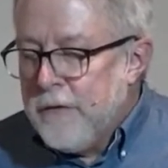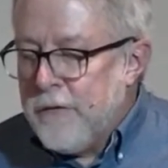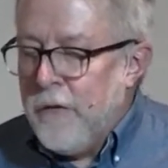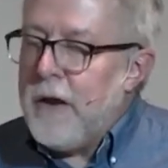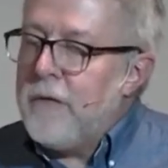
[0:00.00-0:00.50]

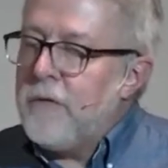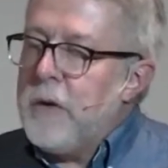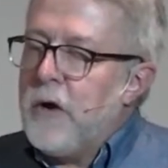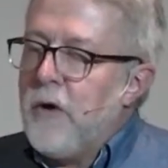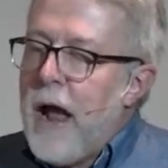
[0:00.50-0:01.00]
so that as
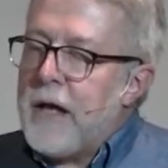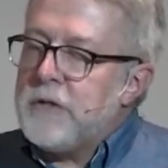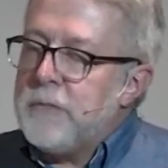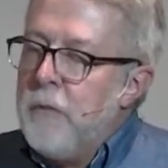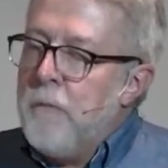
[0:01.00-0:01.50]
we
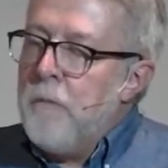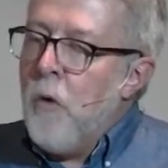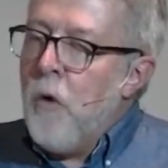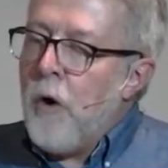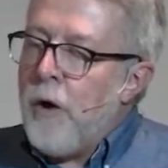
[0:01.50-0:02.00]
grasp
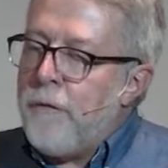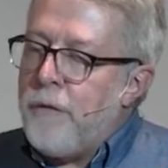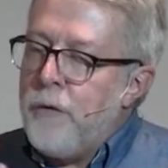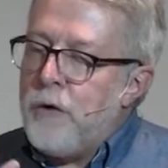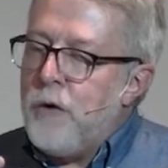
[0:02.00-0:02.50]
more of
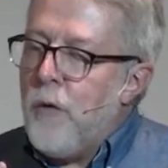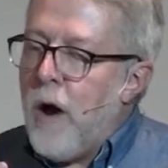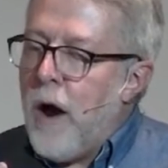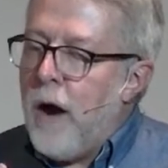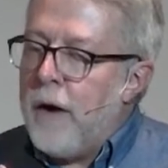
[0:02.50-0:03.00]
who you
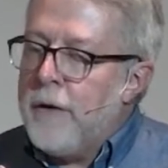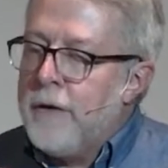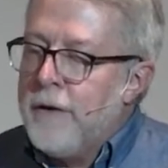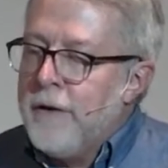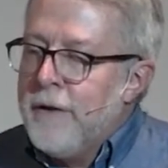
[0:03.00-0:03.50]
are,
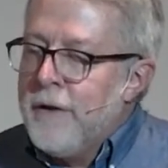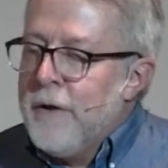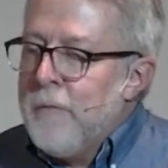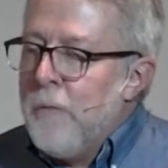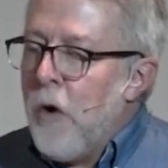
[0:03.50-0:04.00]

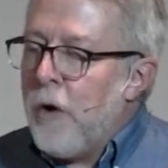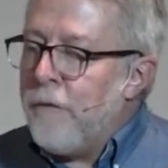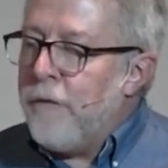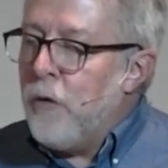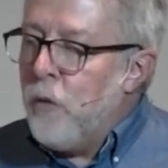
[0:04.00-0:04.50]
more
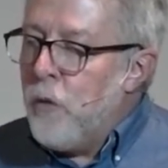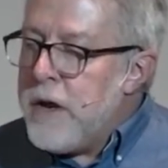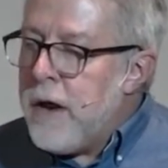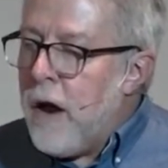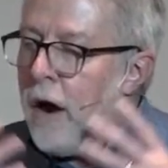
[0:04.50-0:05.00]
of who
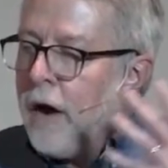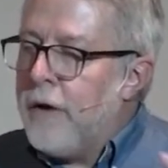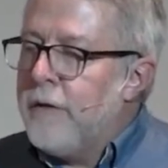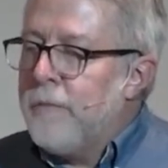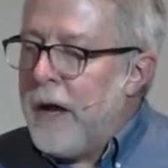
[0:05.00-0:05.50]
we
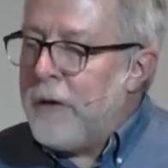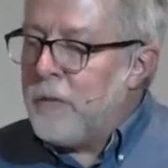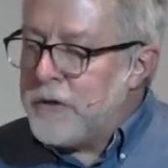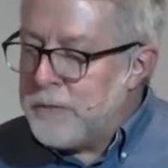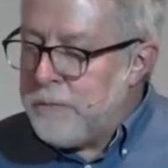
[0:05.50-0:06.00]
are, might
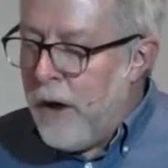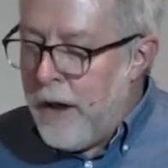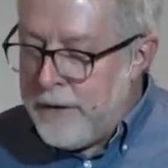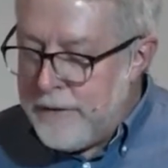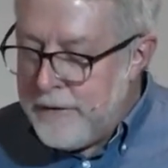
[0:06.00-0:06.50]

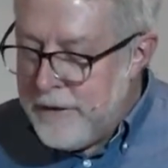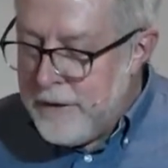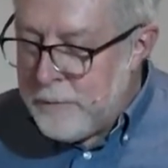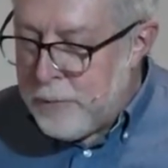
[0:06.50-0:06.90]
respond in